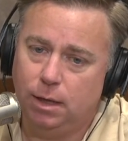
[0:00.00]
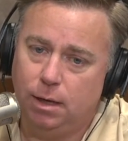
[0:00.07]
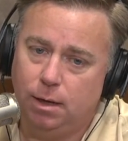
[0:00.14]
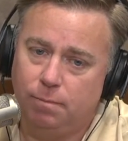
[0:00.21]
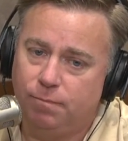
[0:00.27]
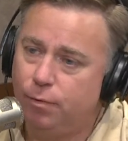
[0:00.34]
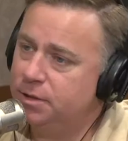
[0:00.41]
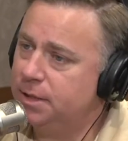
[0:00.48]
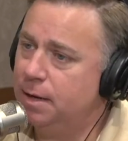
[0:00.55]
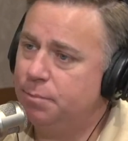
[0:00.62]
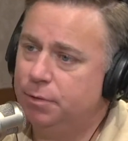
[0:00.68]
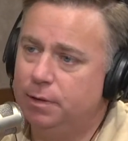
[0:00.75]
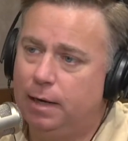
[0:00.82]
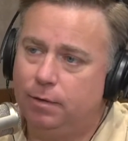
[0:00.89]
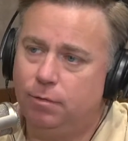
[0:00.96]
Um, for
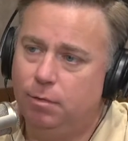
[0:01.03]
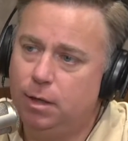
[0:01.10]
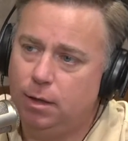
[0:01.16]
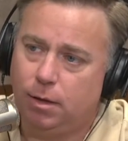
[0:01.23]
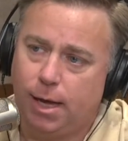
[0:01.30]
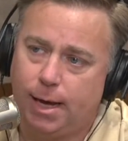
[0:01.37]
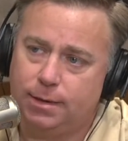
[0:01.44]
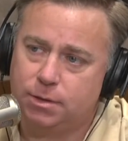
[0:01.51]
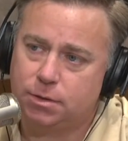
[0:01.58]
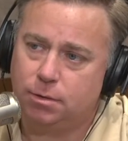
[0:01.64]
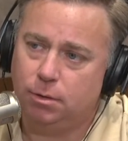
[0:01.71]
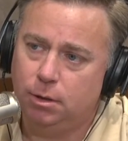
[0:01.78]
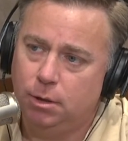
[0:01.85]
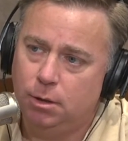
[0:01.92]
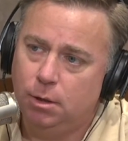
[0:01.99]
example, Doctor Neil
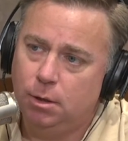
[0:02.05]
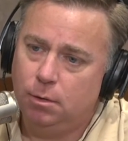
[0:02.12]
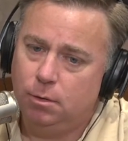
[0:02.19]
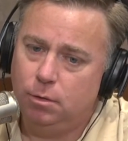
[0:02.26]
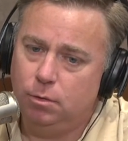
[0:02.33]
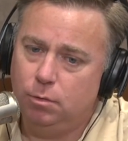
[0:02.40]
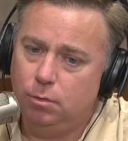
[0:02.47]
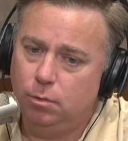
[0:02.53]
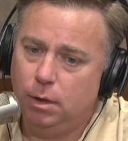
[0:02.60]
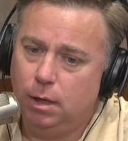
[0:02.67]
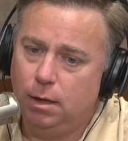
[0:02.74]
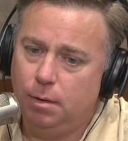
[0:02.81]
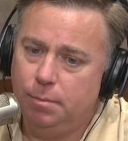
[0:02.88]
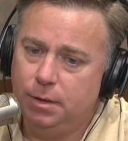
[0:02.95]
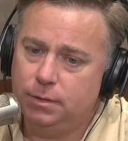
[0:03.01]
Haskell, who
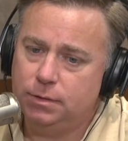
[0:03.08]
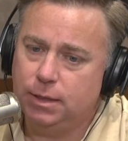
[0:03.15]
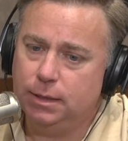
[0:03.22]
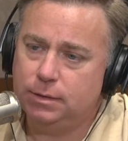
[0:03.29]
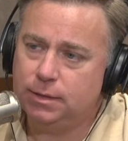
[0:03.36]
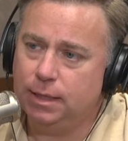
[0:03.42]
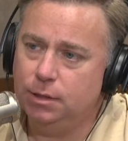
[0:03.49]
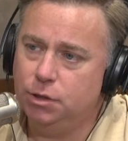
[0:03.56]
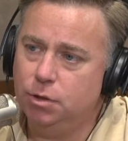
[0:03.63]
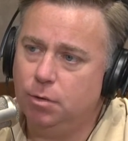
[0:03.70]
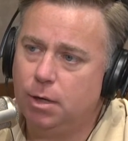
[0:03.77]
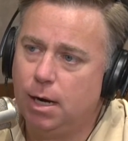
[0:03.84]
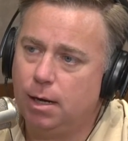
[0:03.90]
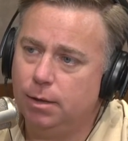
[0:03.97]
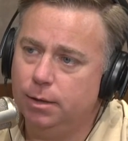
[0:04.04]
um, is at Saint Joe
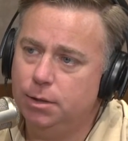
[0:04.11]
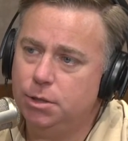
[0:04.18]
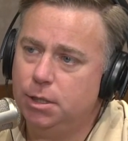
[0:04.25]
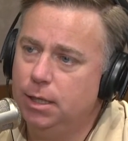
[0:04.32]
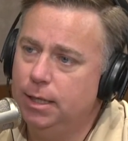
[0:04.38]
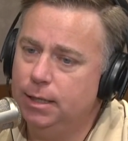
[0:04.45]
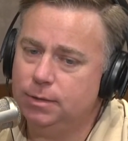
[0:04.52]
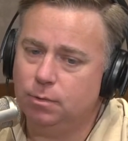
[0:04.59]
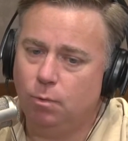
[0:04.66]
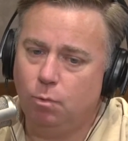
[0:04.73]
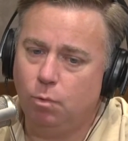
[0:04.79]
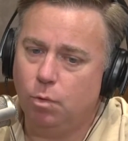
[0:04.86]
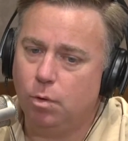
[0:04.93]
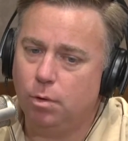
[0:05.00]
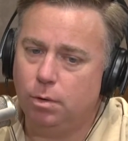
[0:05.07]
College, and he is a
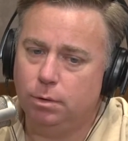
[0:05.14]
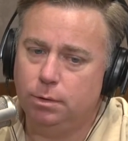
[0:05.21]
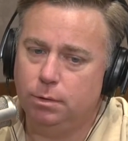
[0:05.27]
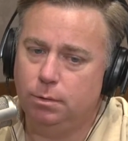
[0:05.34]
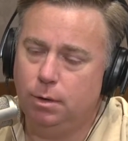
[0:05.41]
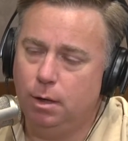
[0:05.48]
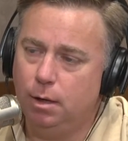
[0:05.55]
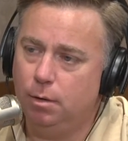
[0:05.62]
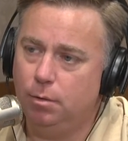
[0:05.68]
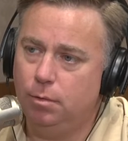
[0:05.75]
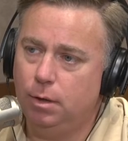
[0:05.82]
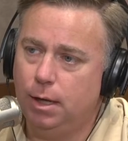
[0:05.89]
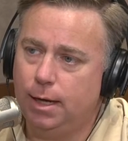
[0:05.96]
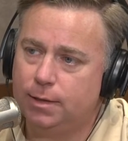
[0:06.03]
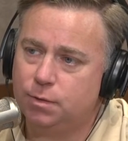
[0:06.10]

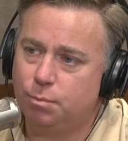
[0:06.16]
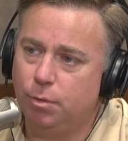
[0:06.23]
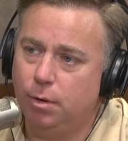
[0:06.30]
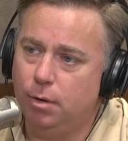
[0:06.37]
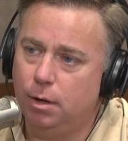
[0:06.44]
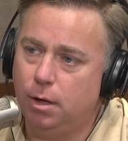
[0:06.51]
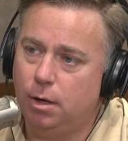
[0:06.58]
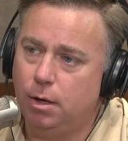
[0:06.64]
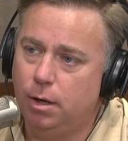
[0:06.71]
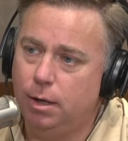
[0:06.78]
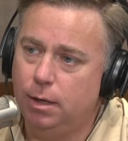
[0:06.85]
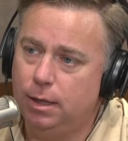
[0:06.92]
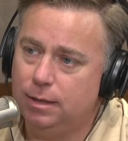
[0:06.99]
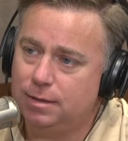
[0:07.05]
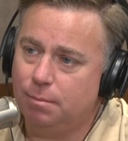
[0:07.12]
world-known expert
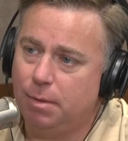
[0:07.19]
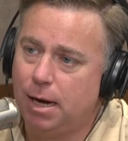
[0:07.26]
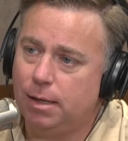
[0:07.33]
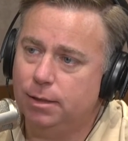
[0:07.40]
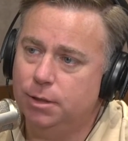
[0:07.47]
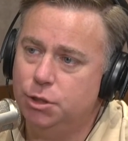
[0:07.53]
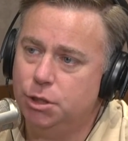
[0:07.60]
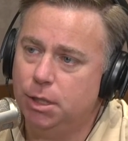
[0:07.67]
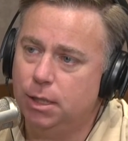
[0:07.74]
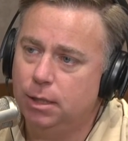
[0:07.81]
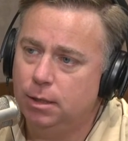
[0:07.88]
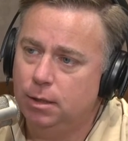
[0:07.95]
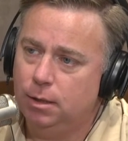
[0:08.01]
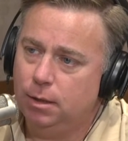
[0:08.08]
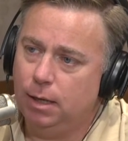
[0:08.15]
on entomology
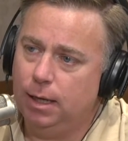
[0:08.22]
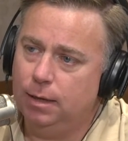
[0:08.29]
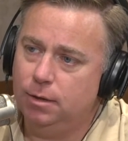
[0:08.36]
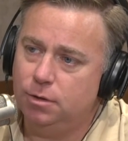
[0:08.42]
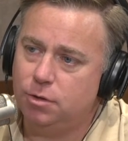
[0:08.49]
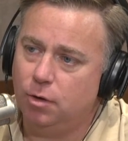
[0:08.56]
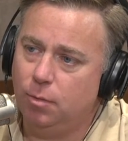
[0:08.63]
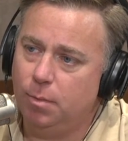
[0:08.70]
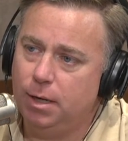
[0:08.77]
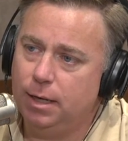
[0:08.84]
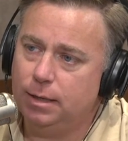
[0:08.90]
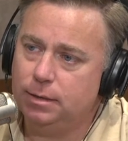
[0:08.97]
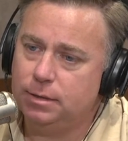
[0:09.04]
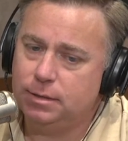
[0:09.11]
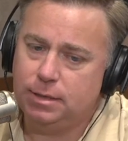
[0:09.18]
and
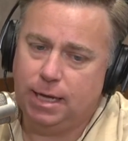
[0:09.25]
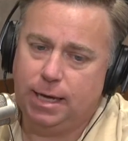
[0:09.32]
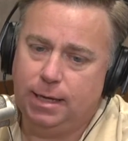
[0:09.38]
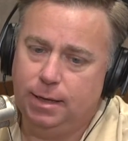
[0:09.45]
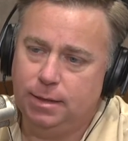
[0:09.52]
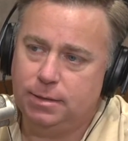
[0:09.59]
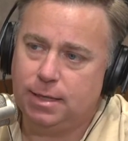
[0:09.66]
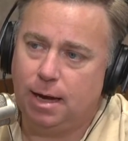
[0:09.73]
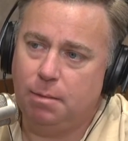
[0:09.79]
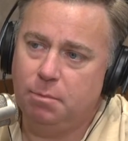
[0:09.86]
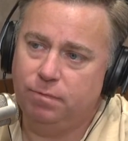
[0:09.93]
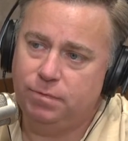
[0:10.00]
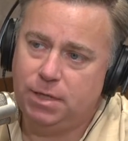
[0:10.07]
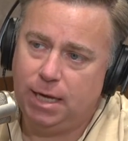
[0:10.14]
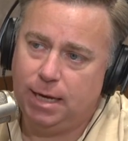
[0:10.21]
determining date and time
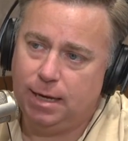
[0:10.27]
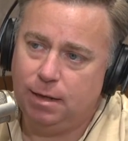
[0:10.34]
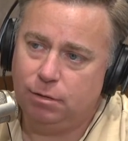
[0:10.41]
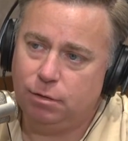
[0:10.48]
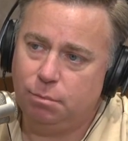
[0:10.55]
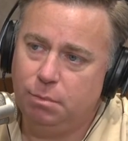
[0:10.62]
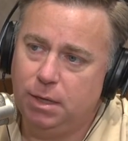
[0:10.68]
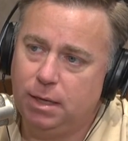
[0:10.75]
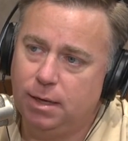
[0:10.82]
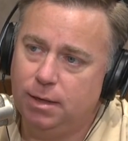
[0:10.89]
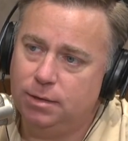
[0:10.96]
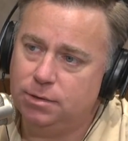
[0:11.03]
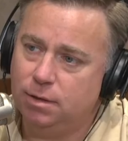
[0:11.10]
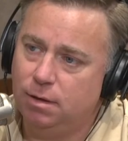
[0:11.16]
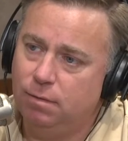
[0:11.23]
of death
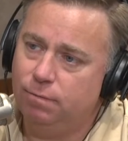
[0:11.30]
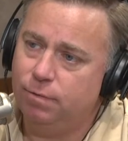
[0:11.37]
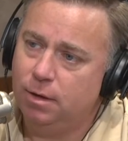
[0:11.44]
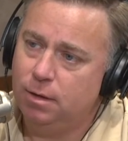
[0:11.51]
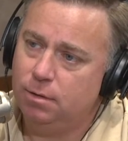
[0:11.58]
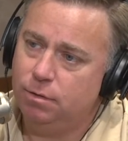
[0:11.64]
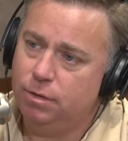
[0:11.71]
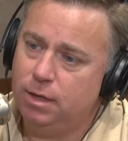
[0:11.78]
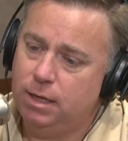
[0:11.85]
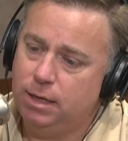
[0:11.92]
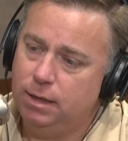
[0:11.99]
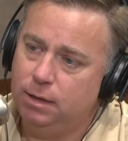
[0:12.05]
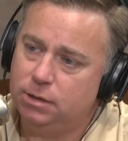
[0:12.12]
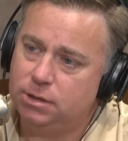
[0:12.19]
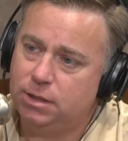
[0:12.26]
because okay. of
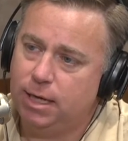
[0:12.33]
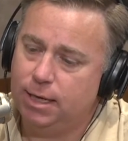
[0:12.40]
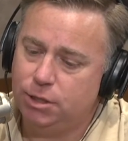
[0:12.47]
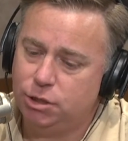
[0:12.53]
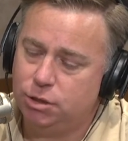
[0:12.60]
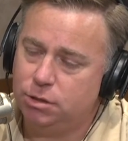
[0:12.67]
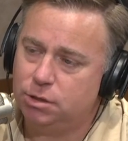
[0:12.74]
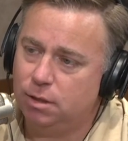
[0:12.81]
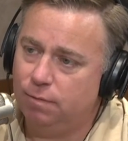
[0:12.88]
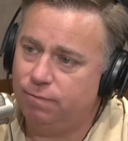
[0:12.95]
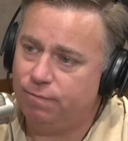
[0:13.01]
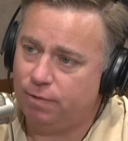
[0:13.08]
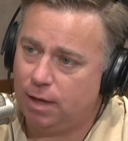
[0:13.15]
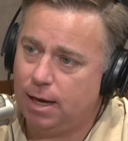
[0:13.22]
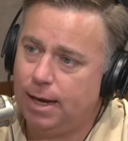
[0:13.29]
the stages of
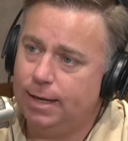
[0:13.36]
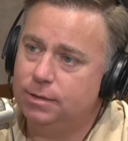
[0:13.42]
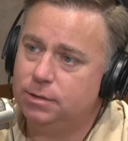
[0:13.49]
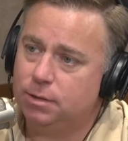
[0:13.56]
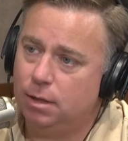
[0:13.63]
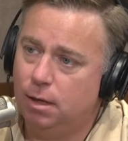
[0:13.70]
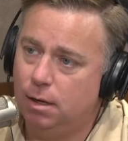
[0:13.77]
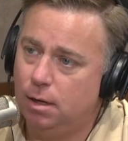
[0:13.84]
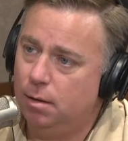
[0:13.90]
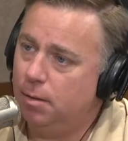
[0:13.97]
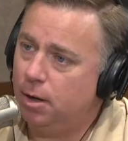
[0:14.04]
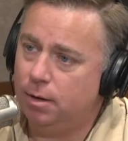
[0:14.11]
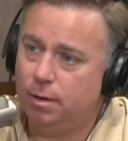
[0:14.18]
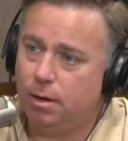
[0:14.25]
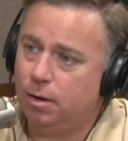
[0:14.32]
flies uh,
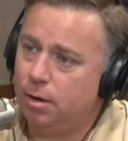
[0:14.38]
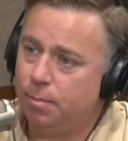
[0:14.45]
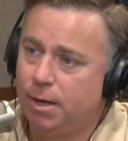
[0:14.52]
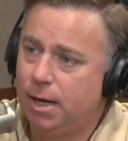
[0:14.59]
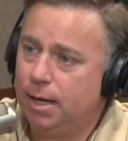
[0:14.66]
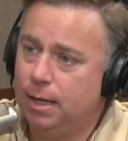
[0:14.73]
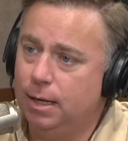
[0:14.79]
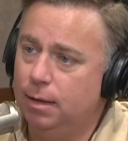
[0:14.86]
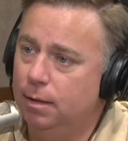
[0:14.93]
on, on a body.